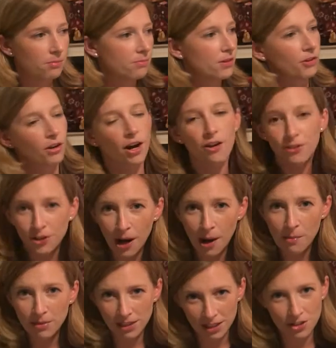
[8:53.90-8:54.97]
There are other
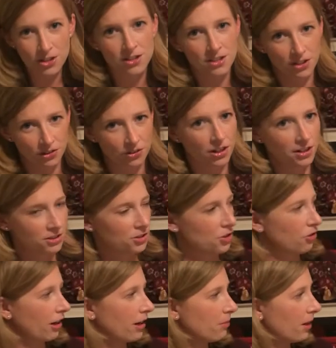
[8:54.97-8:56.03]
combinations that are not such
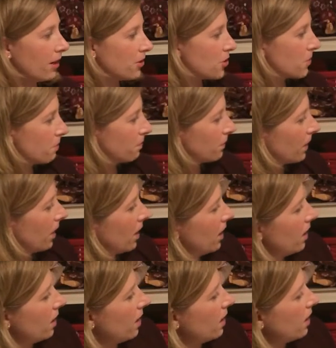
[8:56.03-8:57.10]
a great match.
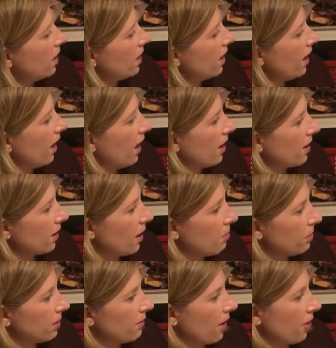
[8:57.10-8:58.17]
A
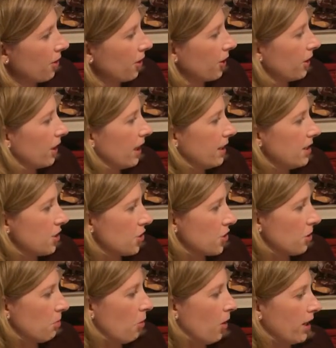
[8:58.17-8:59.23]
couple of other
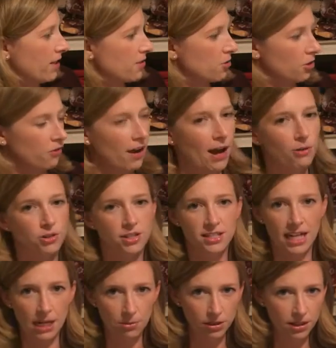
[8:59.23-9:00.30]
additional points, sort of how
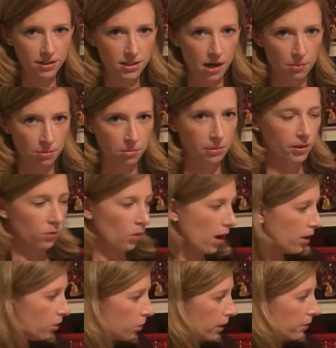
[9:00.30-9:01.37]
stable is temperament?
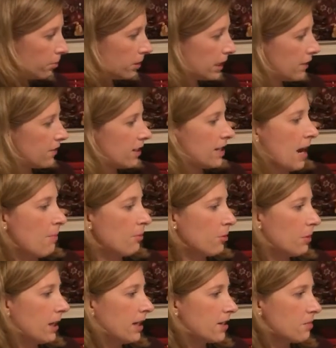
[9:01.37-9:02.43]
Well, we believe that
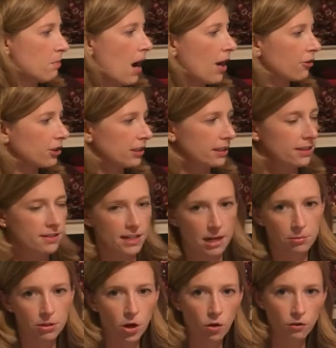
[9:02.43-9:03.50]
temperament is moderately
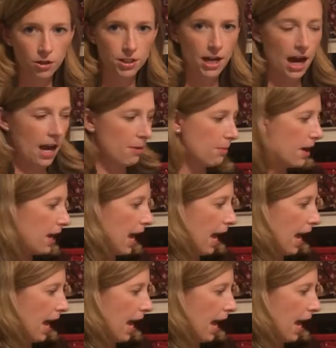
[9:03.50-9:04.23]
stable over time